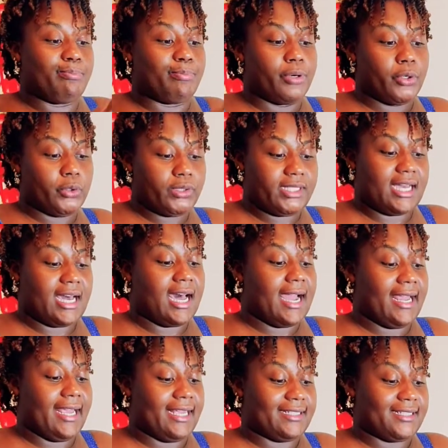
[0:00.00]
bow
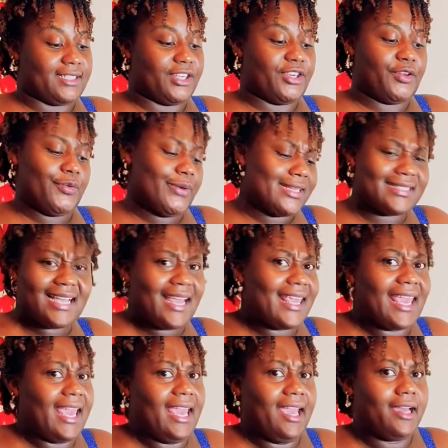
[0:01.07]
tie as cute as I
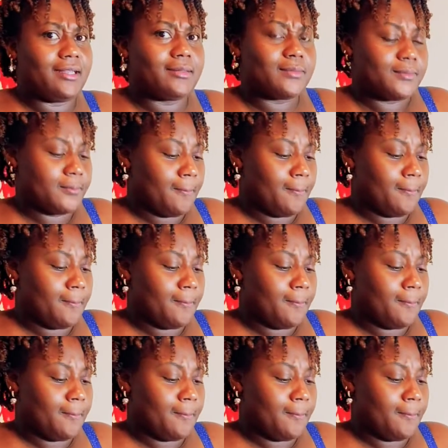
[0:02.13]
can.